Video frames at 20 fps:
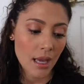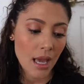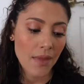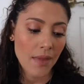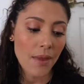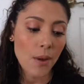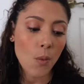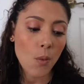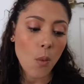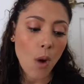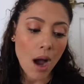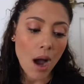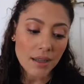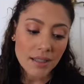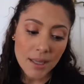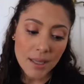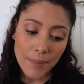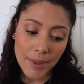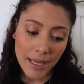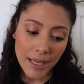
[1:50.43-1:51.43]
They
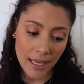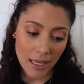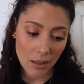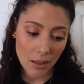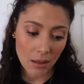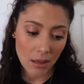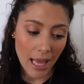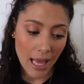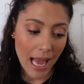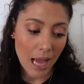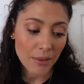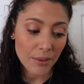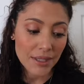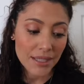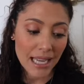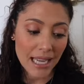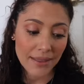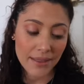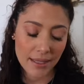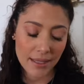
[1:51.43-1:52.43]
walked up a hill
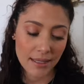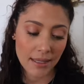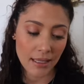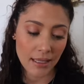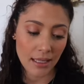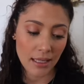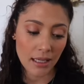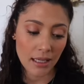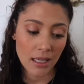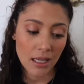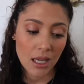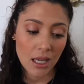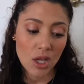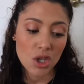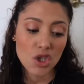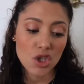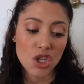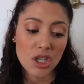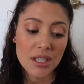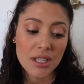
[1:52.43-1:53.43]
outside the city.
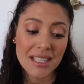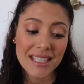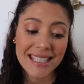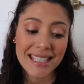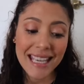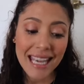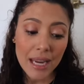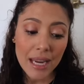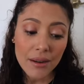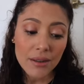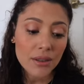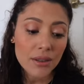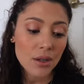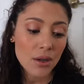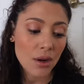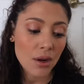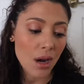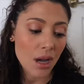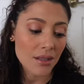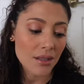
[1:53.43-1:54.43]
Jesus carried the
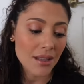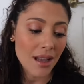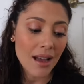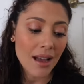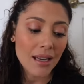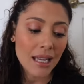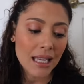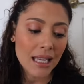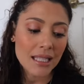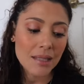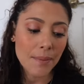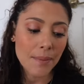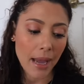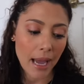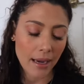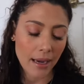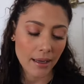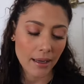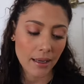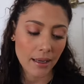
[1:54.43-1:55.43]
cross on his
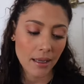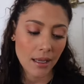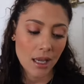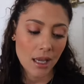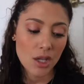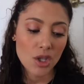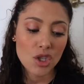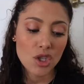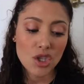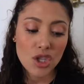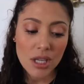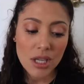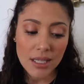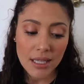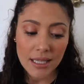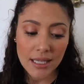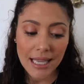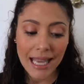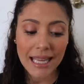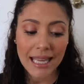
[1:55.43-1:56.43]
back.
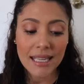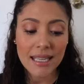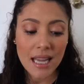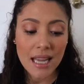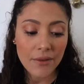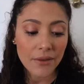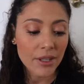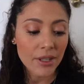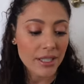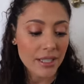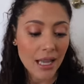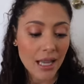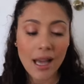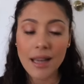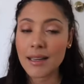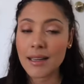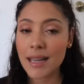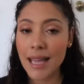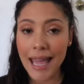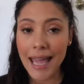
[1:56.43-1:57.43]
Jesus had never
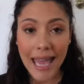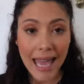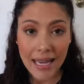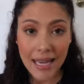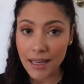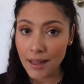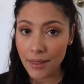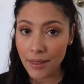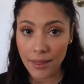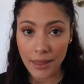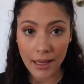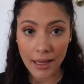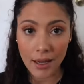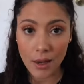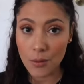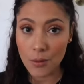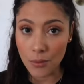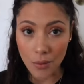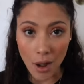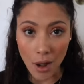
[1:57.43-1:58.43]
done
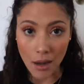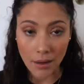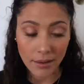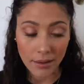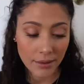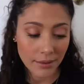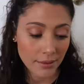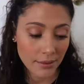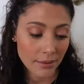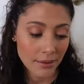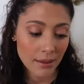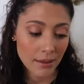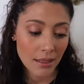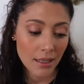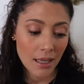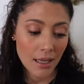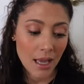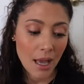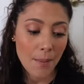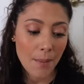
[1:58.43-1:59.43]
anything wrong.
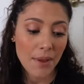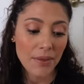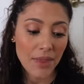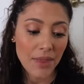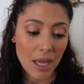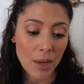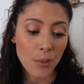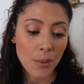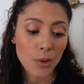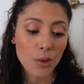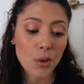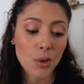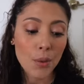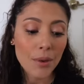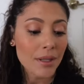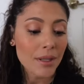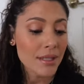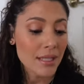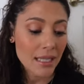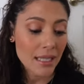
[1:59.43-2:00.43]
But they were
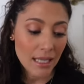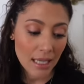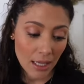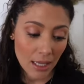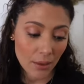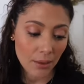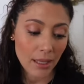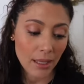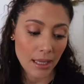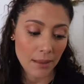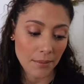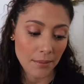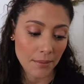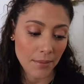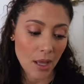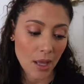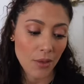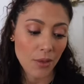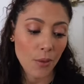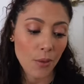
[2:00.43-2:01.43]
going to kill him
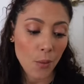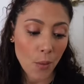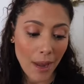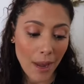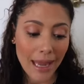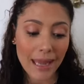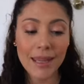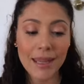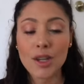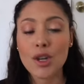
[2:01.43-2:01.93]
the way